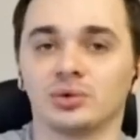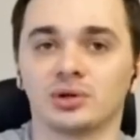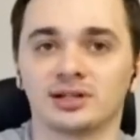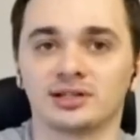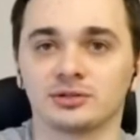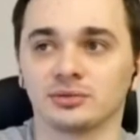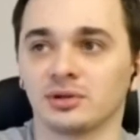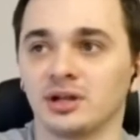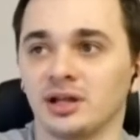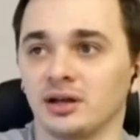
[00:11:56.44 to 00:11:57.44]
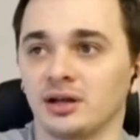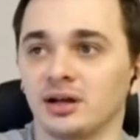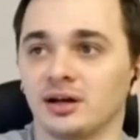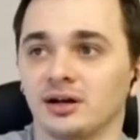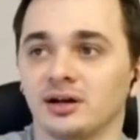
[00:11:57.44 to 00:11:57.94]
So we changed
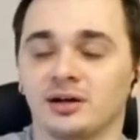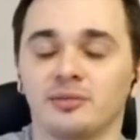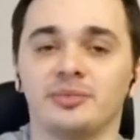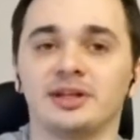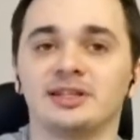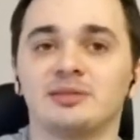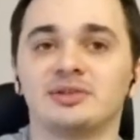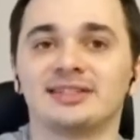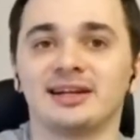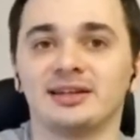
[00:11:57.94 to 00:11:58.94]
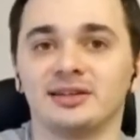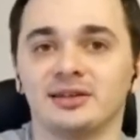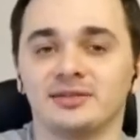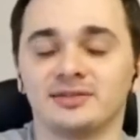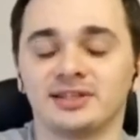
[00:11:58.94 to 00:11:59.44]
the current
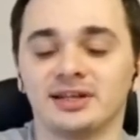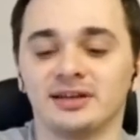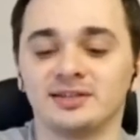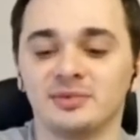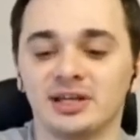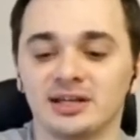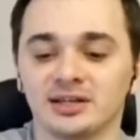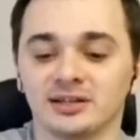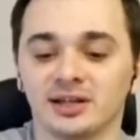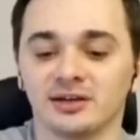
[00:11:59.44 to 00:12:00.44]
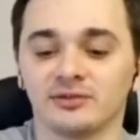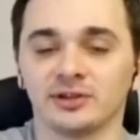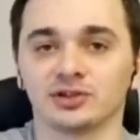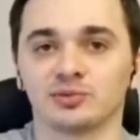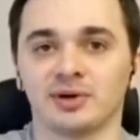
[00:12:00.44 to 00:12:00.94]
configuration to
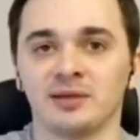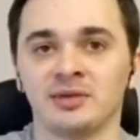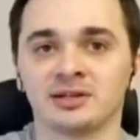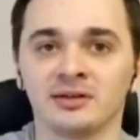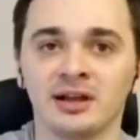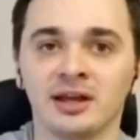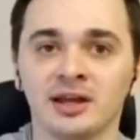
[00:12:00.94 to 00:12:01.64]
the previous one.